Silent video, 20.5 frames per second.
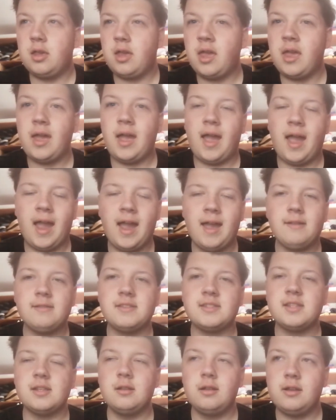it
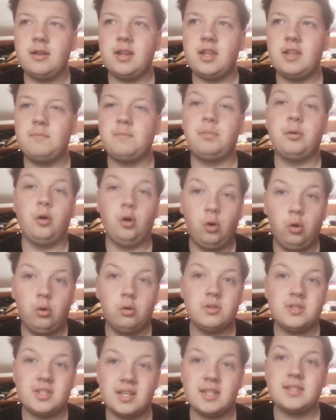absolutely
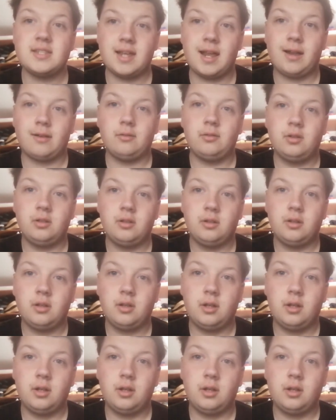poured it down